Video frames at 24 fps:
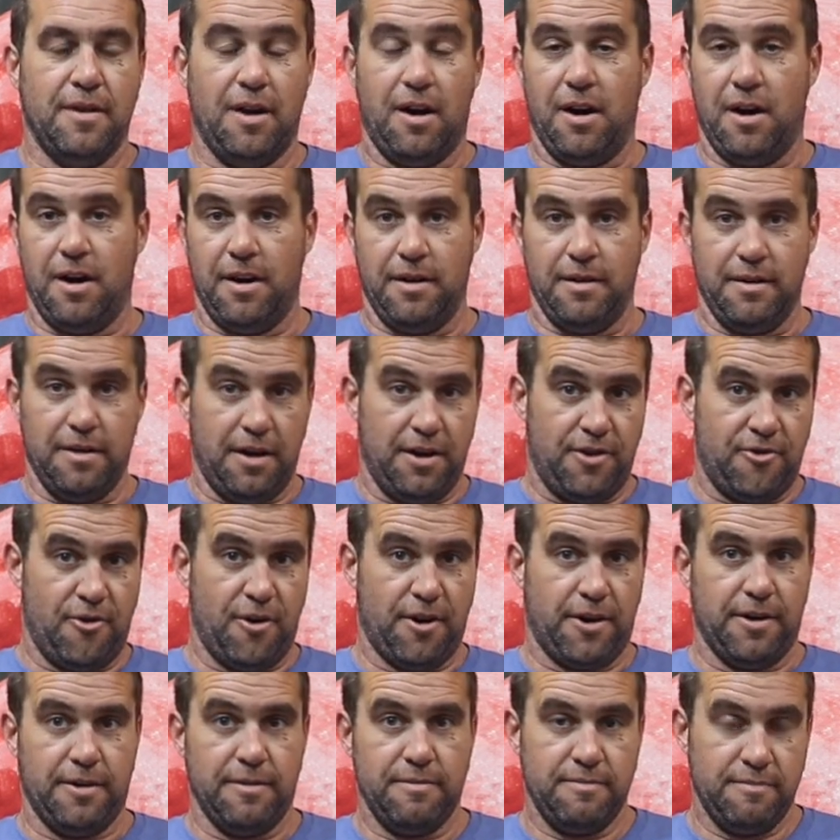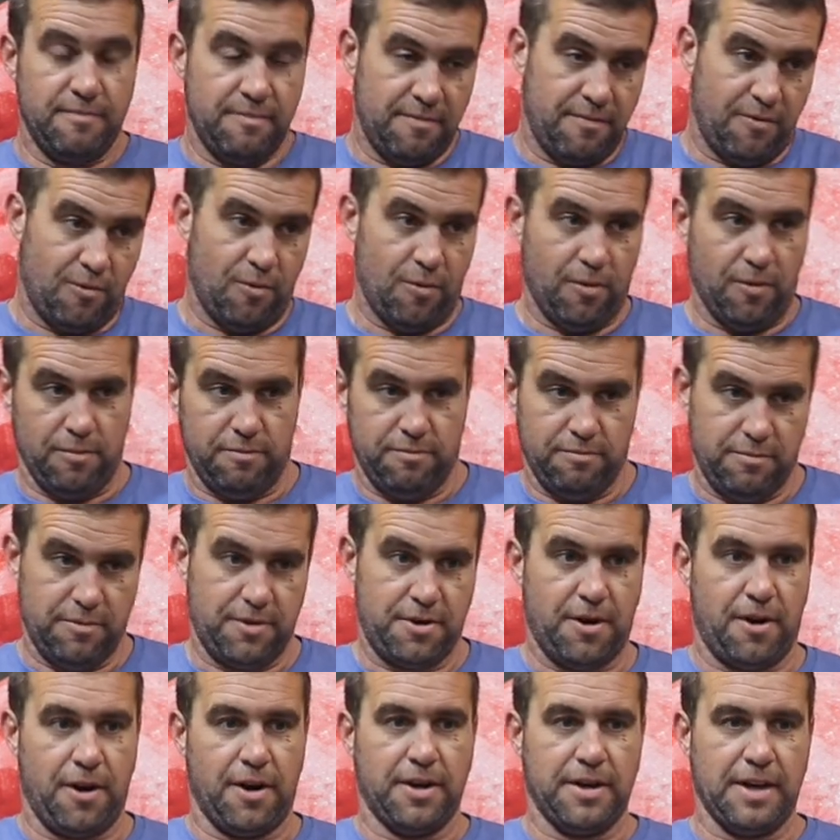on a trigger for
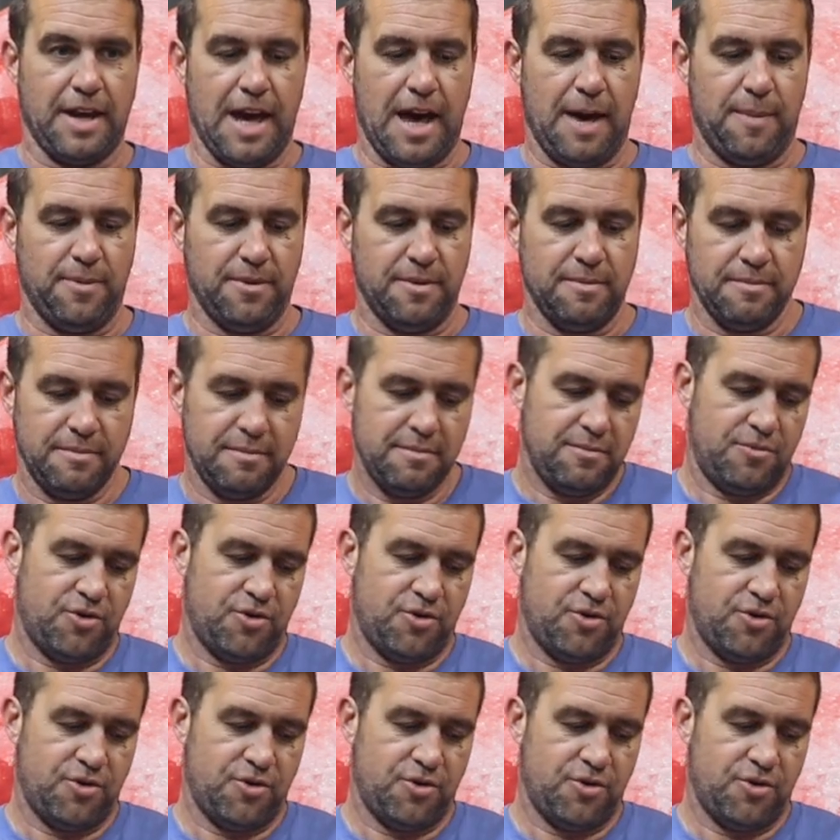target to happen.